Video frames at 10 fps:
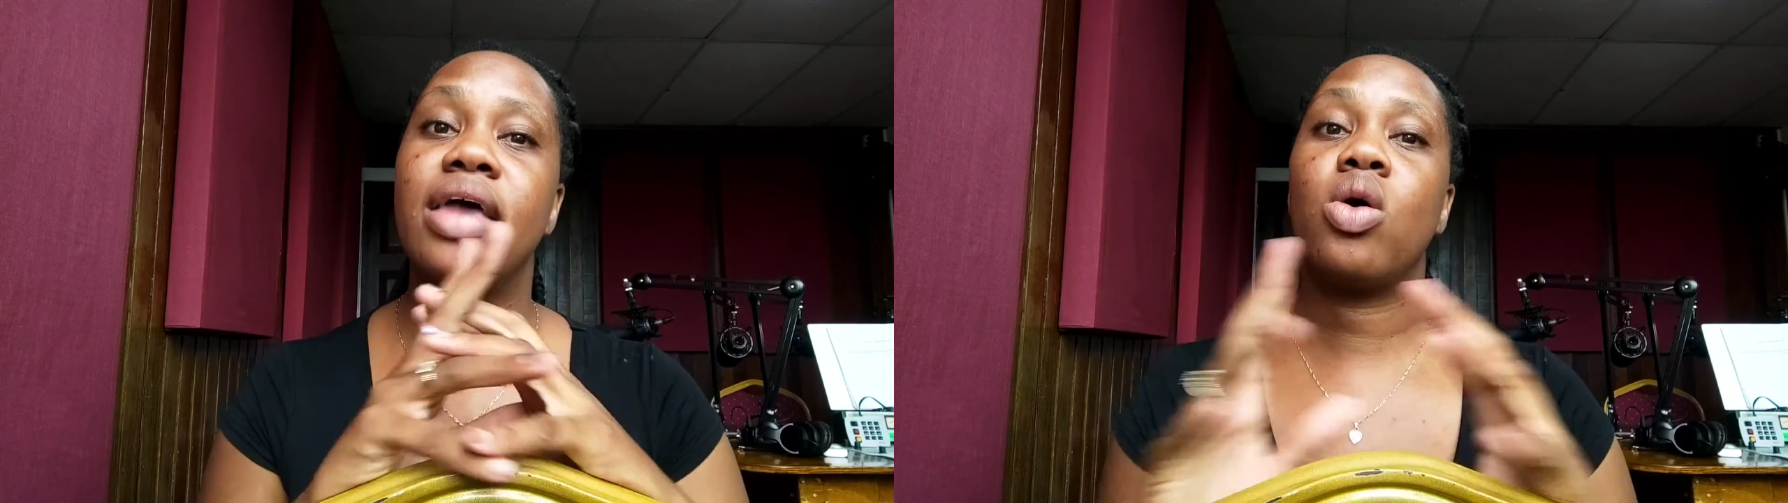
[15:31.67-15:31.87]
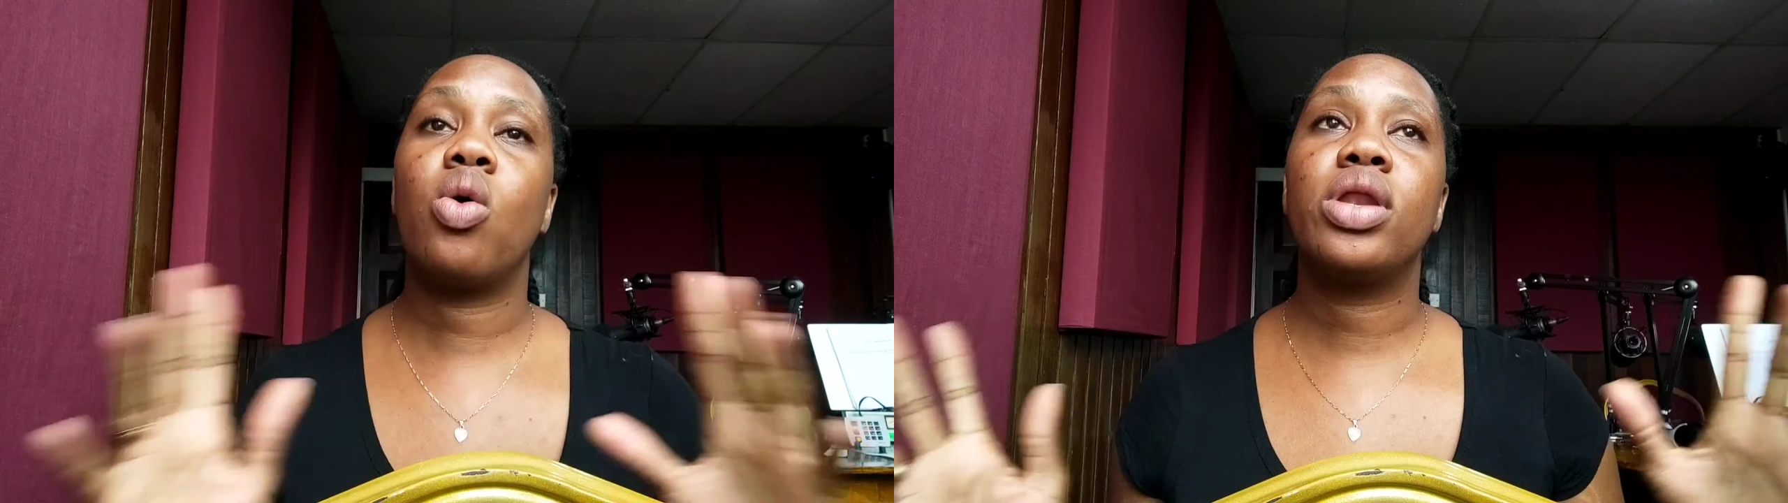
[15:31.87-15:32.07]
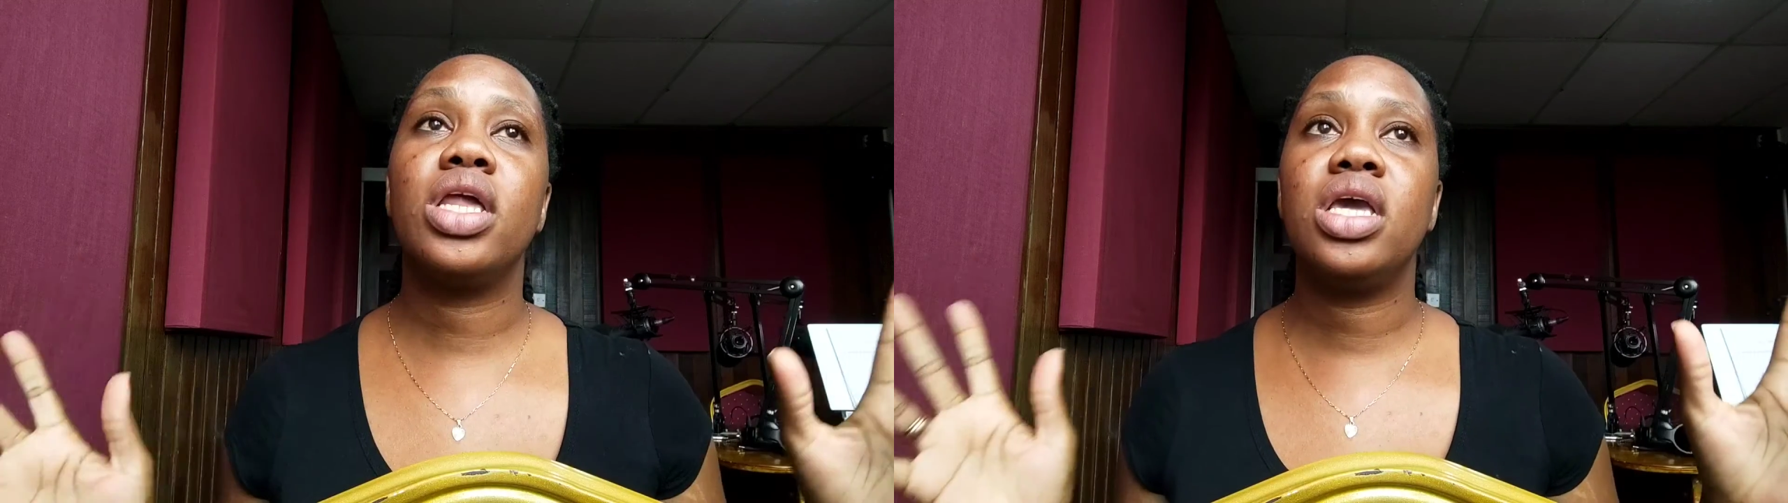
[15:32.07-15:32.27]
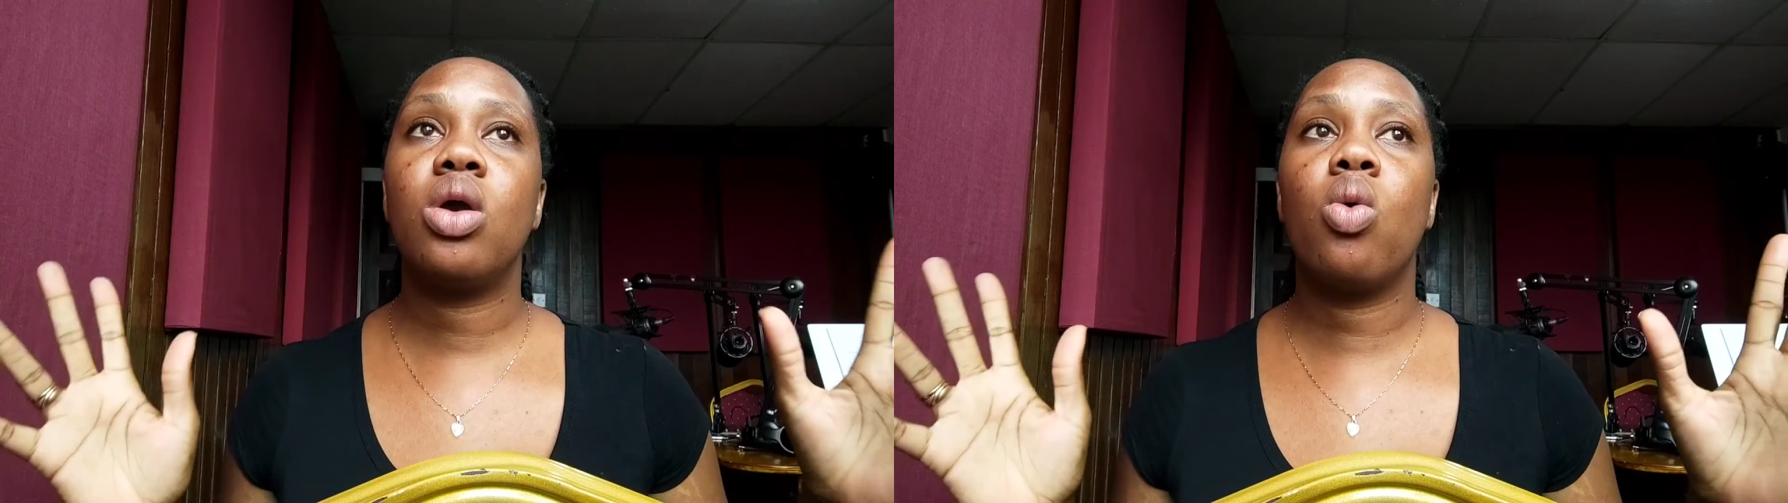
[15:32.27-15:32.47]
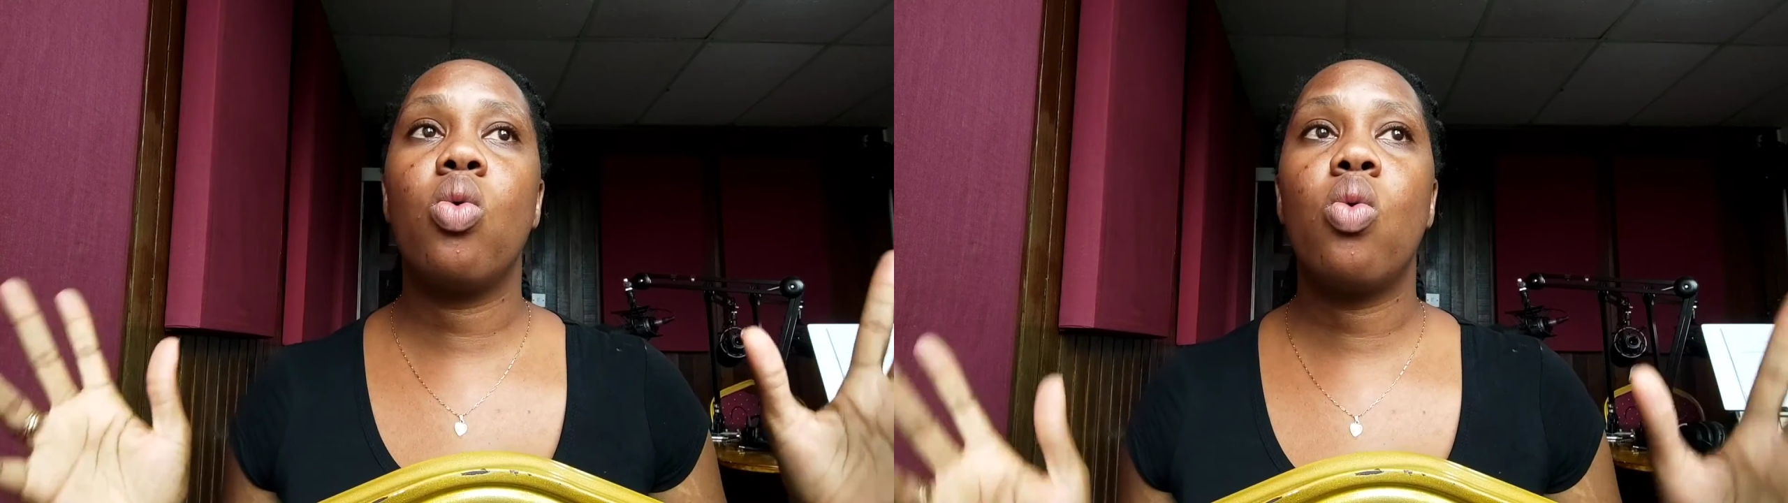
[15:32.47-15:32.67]
and
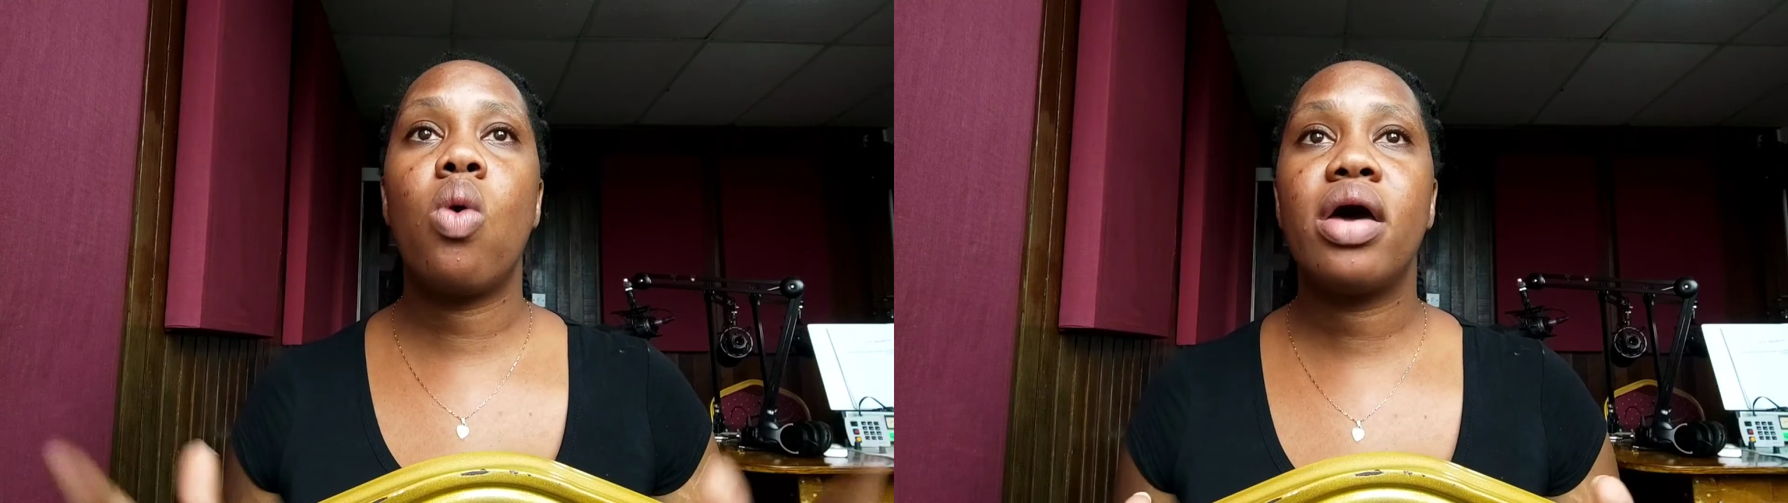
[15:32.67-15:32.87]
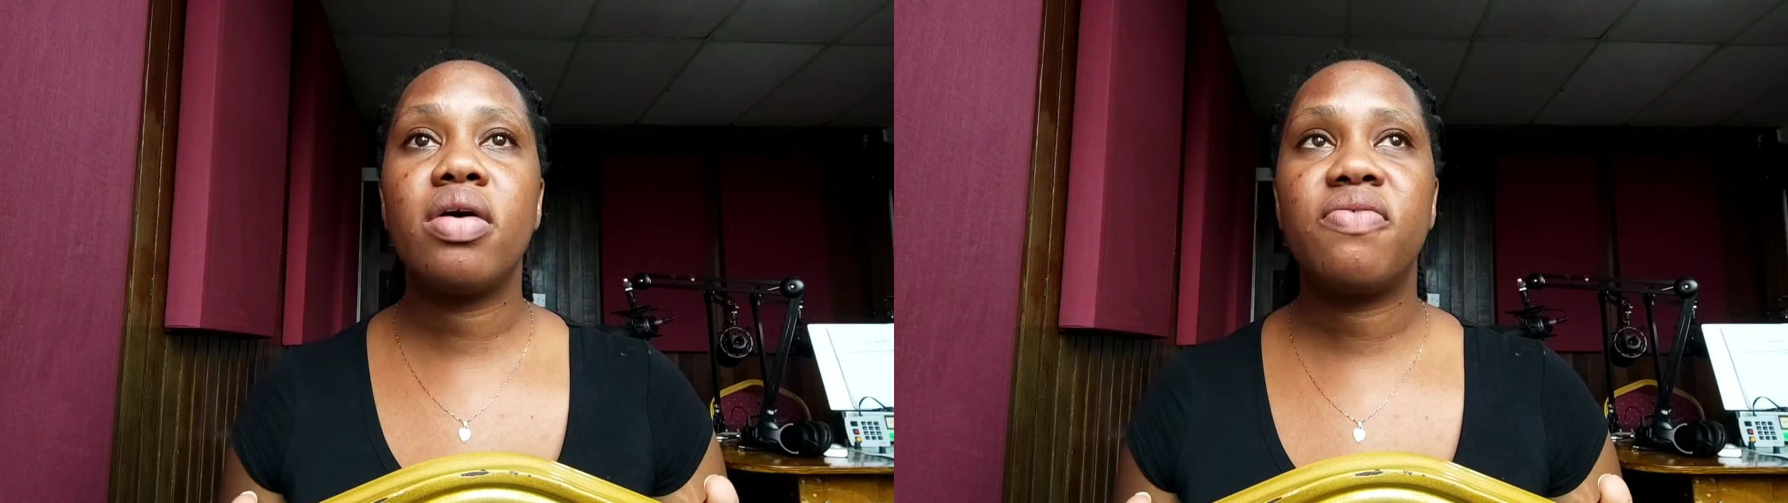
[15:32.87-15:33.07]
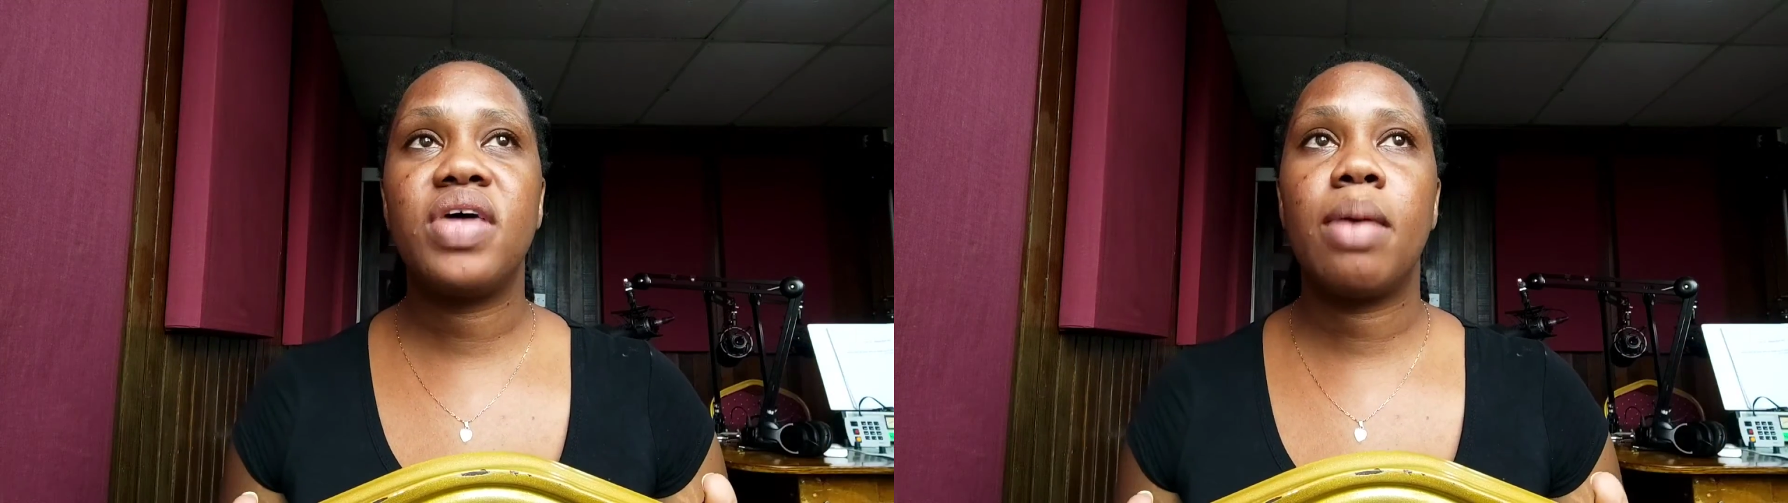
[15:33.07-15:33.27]
only one of